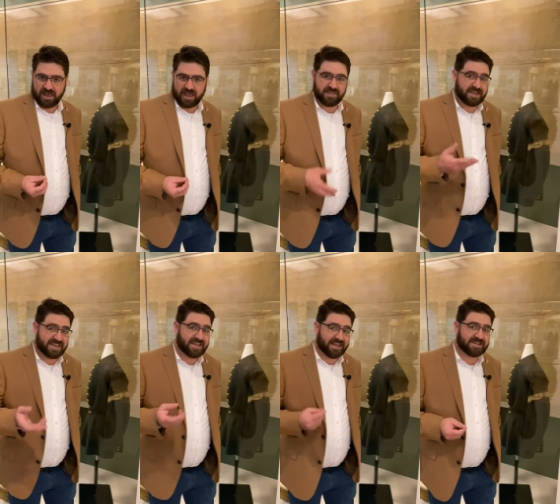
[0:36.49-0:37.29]
And the
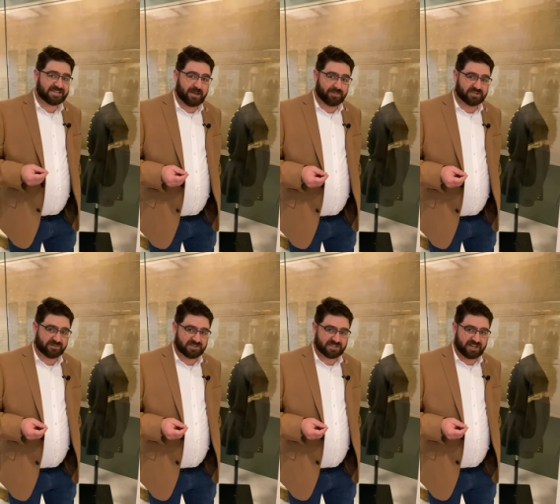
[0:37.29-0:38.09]
healing temples
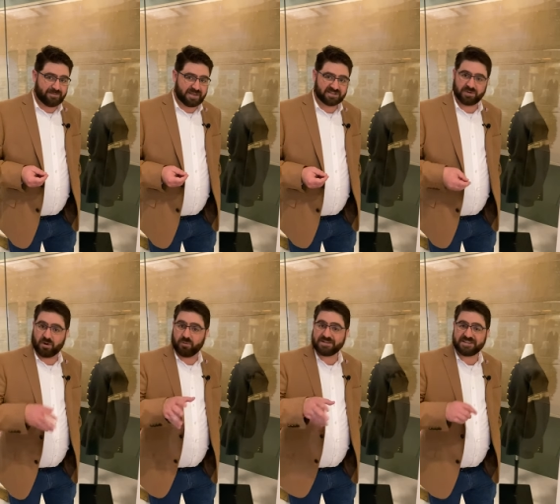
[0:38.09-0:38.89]
of Asclepius would
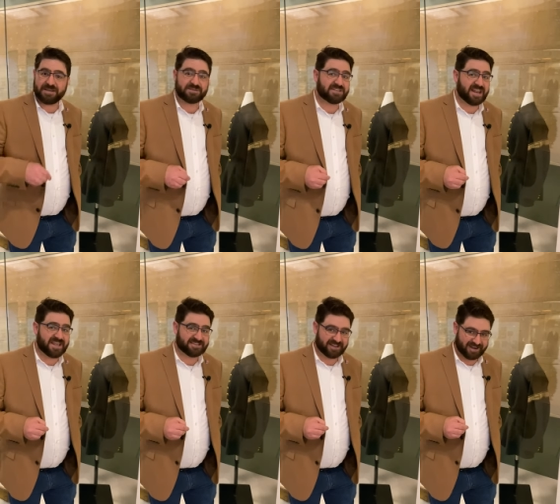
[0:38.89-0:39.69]
always keep
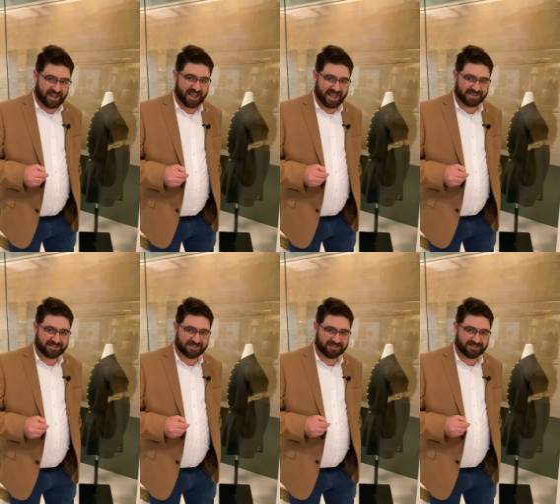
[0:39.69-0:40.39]
snakes on hand.